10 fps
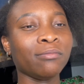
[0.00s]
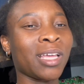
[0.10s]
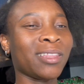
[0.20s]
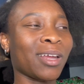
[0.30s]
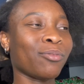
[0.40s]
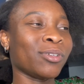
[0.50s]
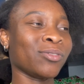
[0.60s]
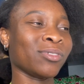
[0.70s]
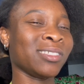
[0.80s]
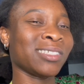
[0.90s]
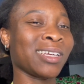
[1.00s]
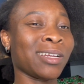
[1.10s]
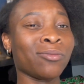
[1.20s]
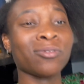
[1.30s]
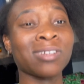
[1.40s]
My tripod is on the side.
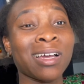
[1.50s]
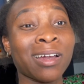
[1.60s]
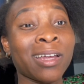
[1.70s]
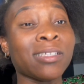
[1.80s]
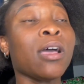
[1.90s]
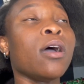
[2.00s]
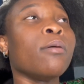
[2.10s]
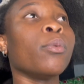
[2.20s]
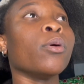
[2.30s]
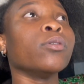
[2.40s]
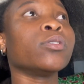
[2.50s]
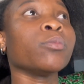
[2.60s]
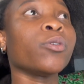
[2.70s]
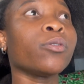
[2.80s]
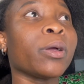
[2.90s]
I'm not gonna carry it. But
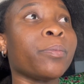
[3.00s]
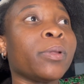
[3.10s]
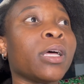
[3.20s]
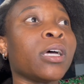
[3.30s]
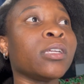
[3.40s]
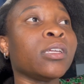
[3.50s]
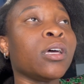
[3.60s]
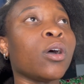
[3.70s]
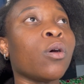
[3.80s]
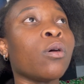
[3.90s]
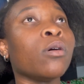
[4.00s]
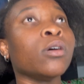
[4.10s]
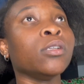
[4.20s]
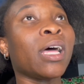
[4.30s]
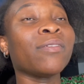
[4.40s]
tomorrow I plan
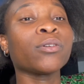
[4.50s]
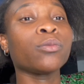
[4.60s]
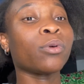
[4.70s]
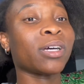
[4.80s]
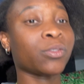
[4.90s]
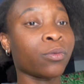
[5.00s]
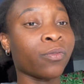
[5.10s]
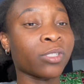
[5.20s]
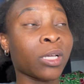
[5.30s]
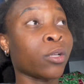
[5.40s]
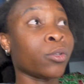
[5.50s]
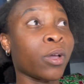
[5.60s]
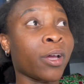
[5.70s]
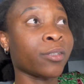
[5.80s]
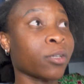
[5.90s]
on. I have to go to work at 12 because I got new
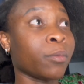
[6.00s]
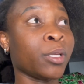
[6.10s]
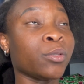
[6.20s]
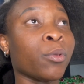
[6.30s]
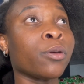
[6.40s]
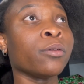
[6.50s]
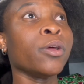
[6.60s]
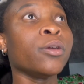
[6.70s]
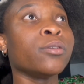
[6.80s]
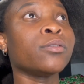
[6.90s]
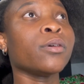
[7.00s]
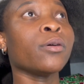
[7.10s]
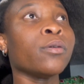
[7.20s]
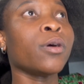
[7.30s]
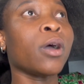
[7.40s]
hires coming in tomorrow.
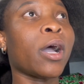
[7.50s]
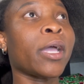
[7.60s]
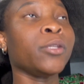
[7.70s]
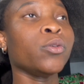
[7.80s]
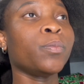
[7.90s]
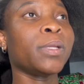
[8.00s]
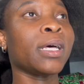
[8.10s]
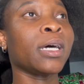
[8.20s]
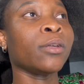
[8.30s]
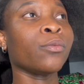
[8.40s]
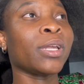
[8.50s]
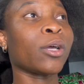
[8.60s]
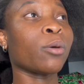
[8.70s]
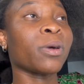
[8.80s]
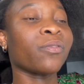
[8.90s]
So I do plan when
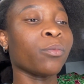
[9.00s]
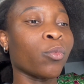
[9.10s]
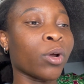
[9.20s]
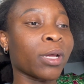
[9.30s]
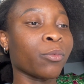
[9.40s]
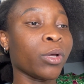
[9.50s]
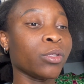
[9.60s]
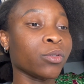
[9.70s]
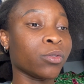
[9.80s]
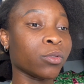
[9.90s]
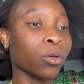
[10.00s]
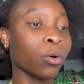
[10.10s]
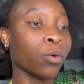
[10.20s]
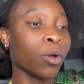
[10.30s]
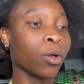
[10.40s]
I come back from work, I'm going to
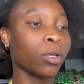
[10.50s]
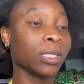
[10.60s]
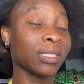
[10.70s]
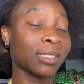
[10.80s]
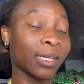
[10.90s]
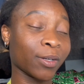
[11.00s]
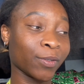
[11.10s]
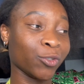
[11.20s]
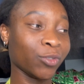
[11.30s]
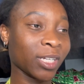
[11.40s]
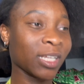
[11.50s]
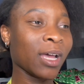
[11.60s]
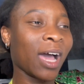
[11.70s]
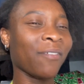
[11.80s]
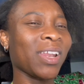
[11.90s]
sew the second dress.
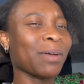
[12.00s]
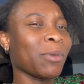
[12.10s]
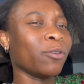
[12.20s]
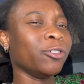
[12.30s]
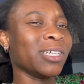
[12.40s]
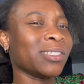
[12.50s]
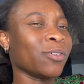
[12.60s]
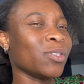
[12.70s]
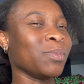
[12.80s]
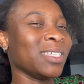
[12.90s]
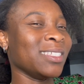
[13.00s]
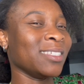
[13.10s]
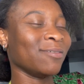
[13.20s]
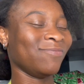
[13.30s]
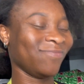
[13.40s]
I feel like my own dress is going to be
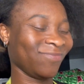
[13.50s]
easy.